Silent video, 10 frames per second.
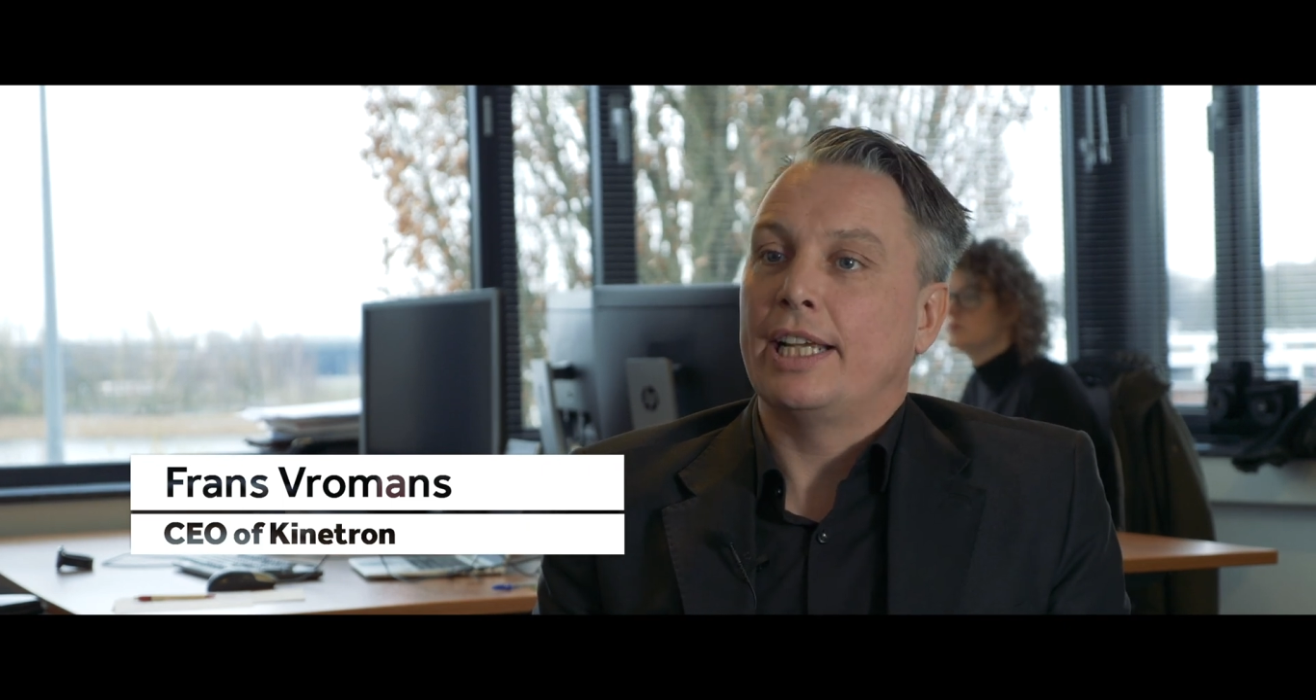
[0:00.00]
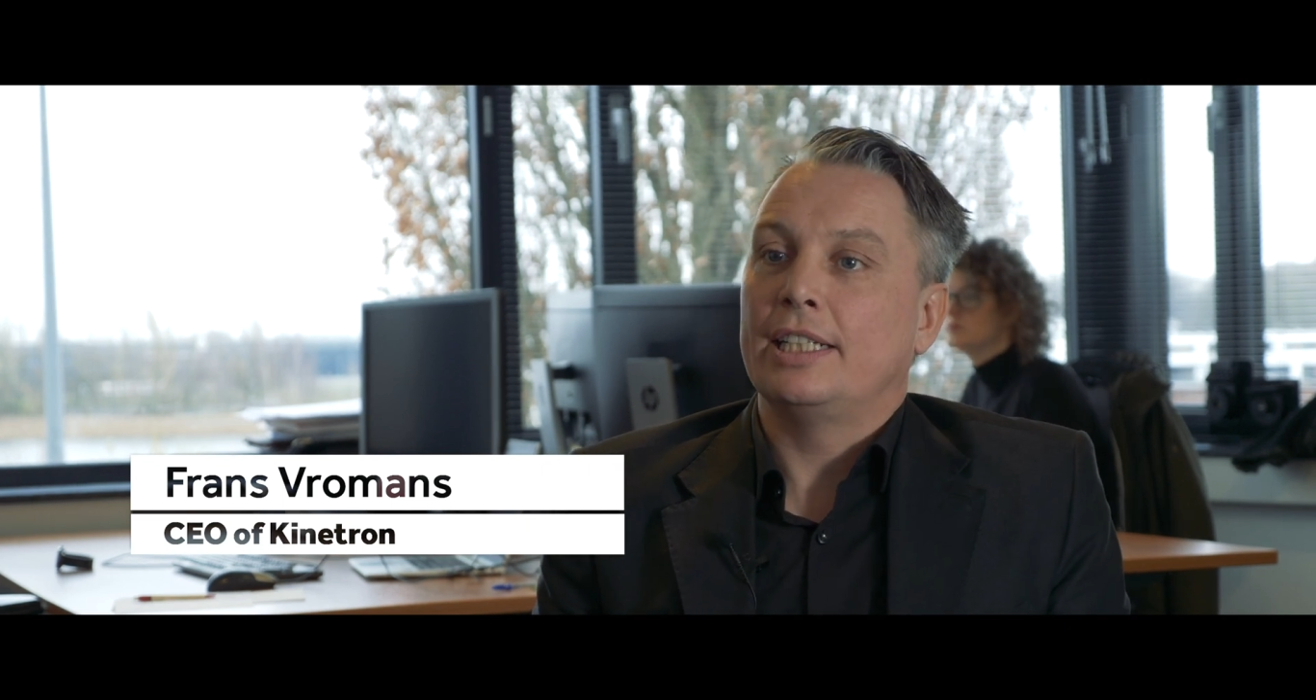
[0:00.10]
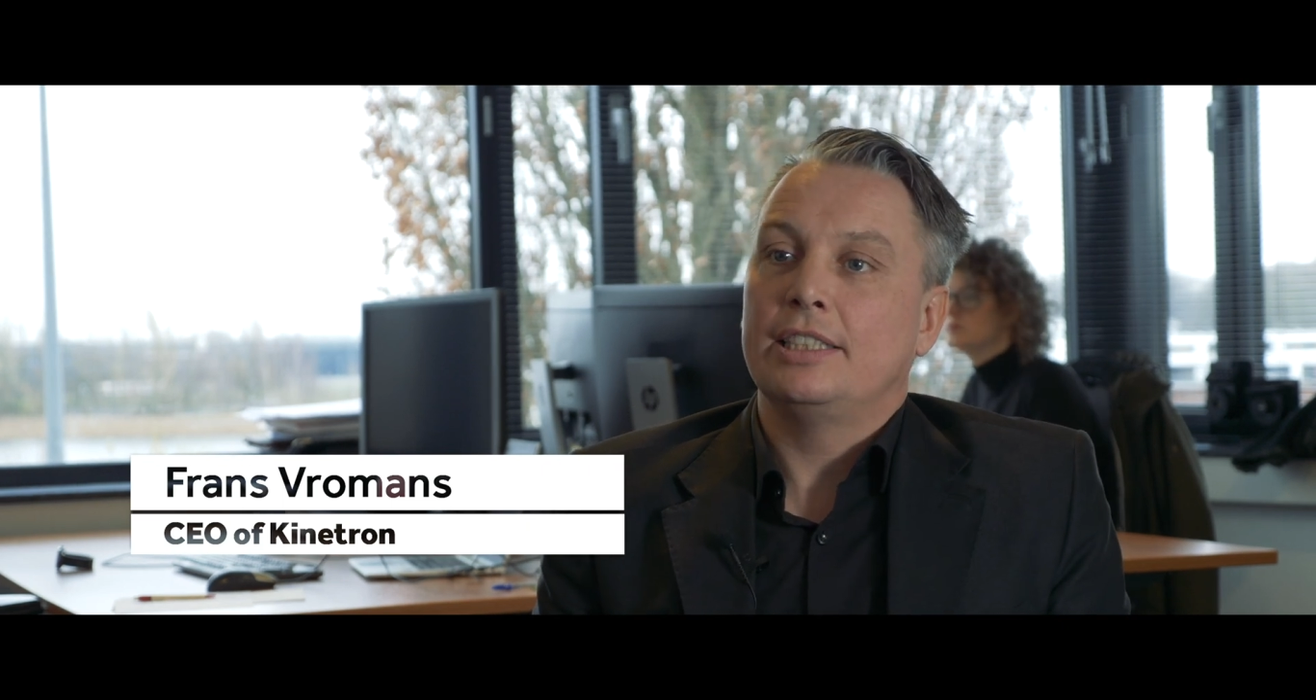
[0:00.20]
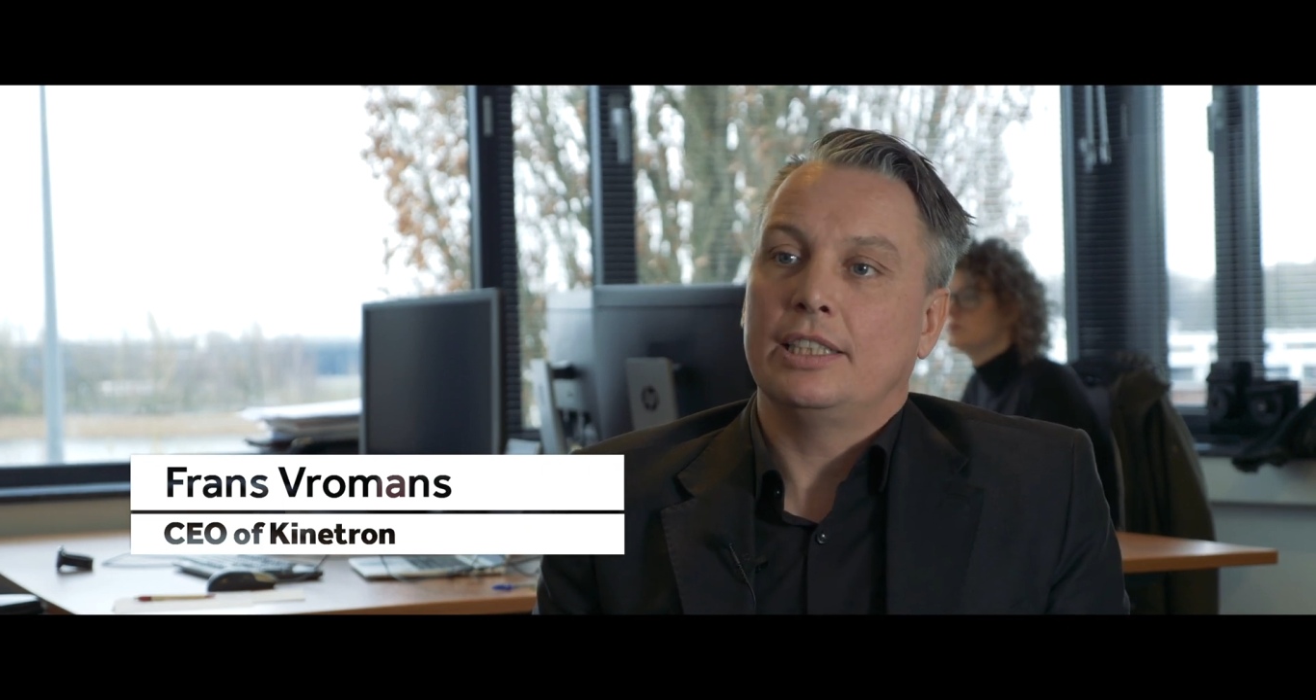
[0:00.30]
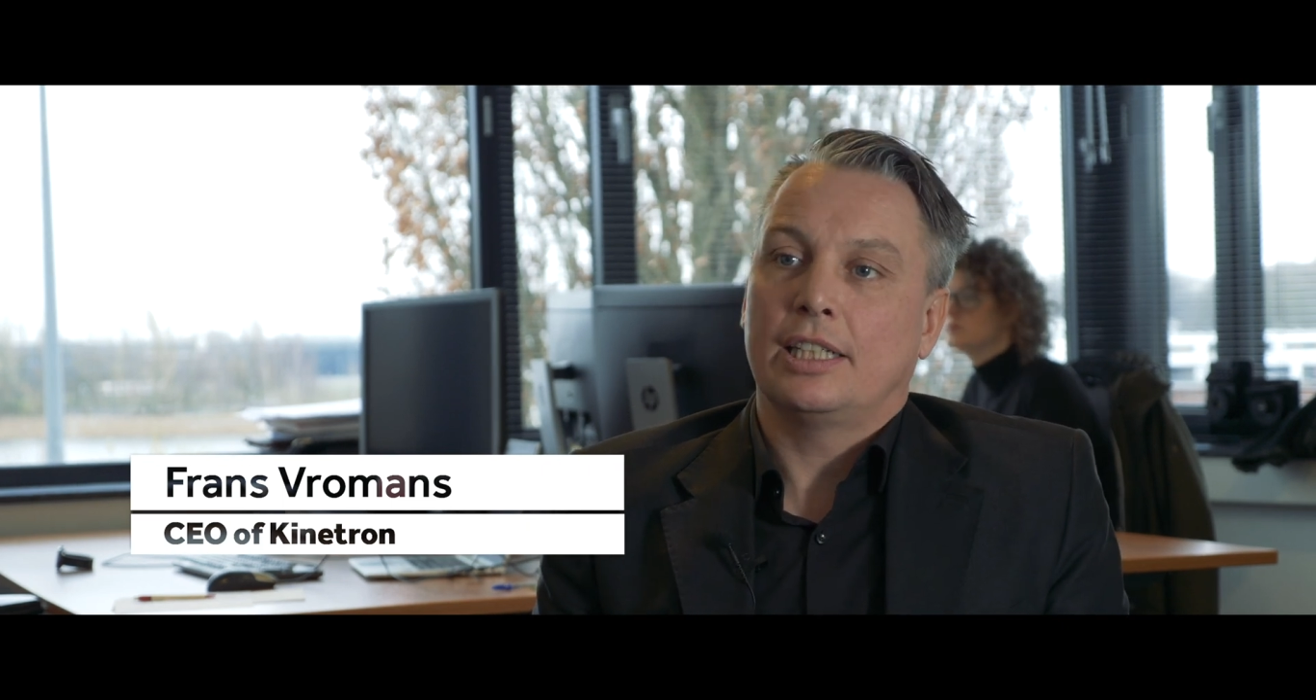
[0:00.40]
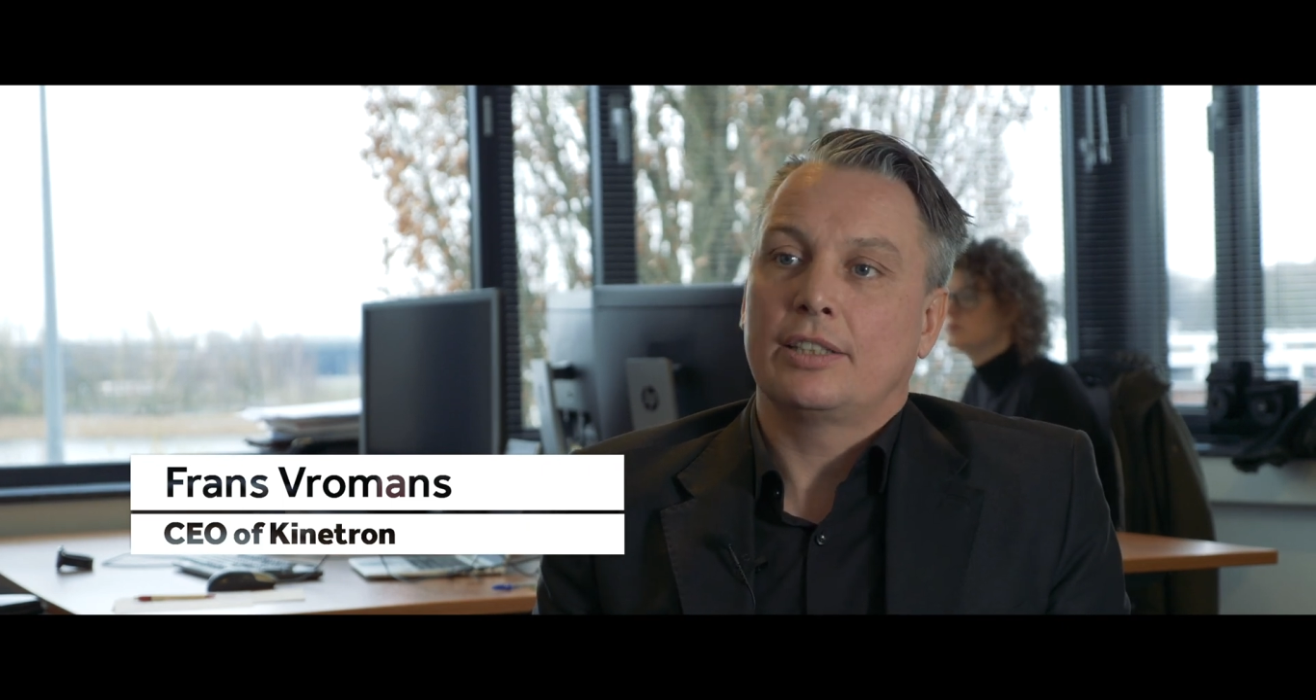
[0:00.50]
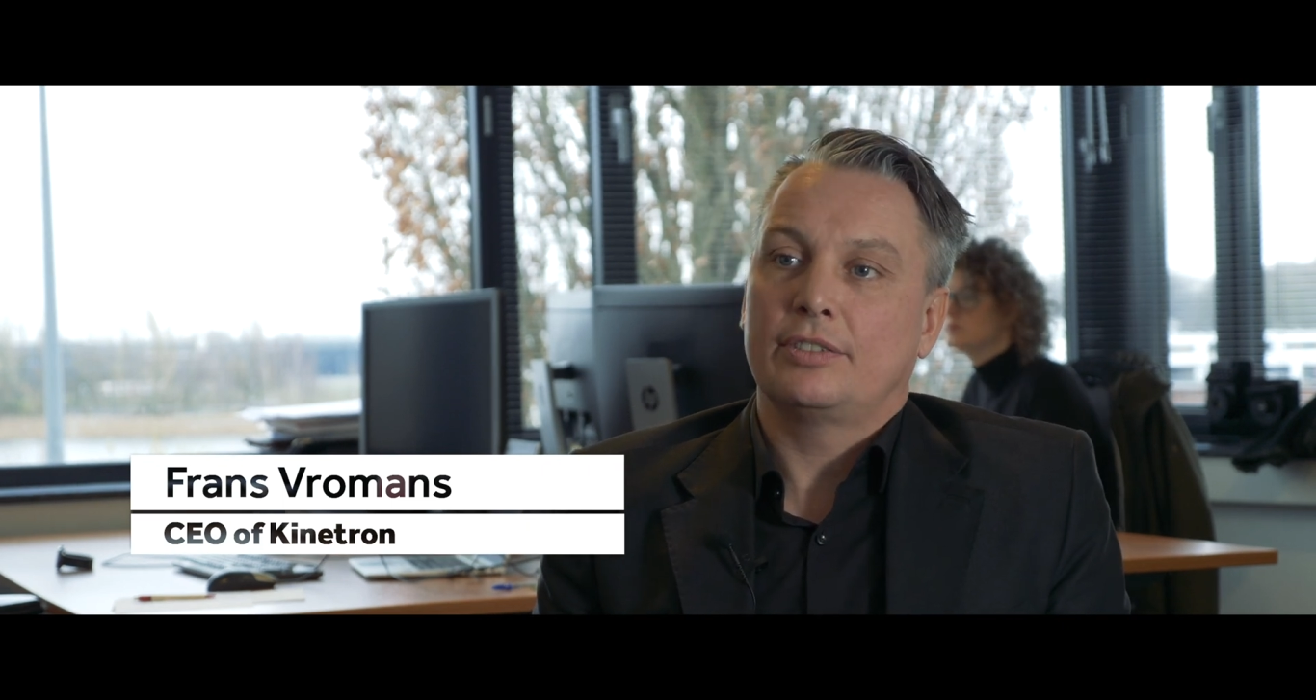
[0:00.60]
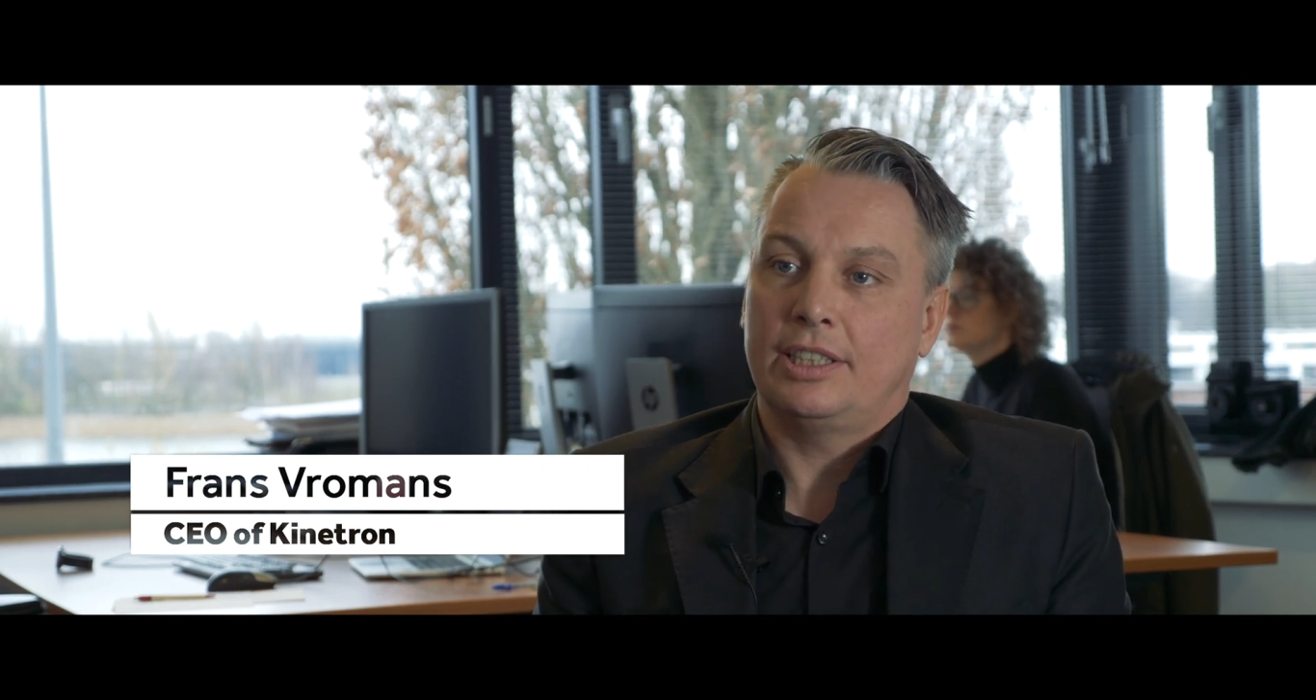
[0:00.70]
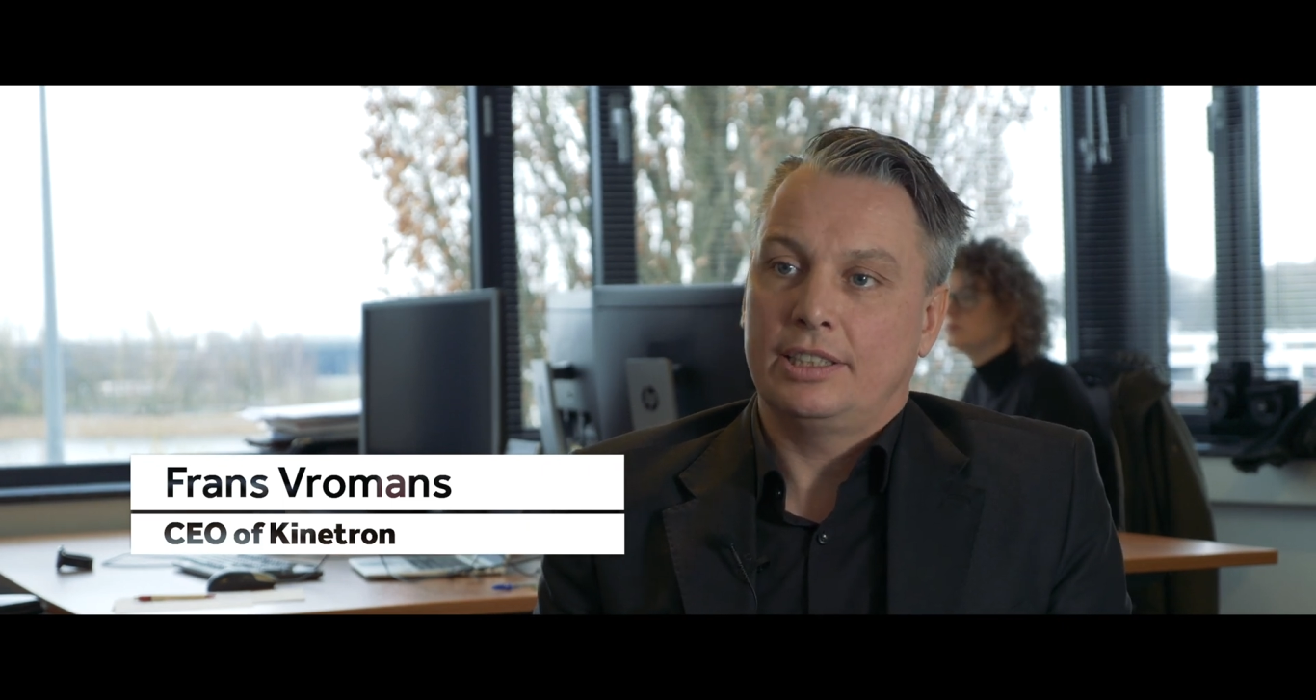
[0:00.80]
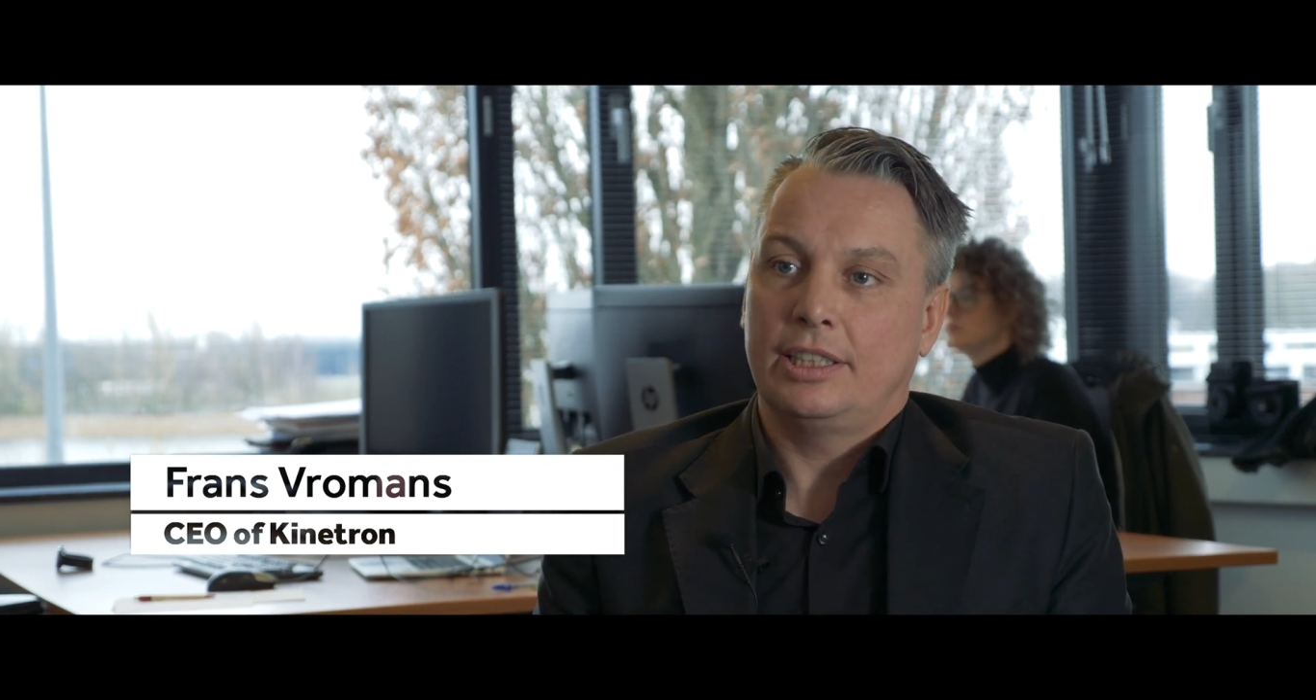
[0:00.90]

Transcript: Energy Harvesting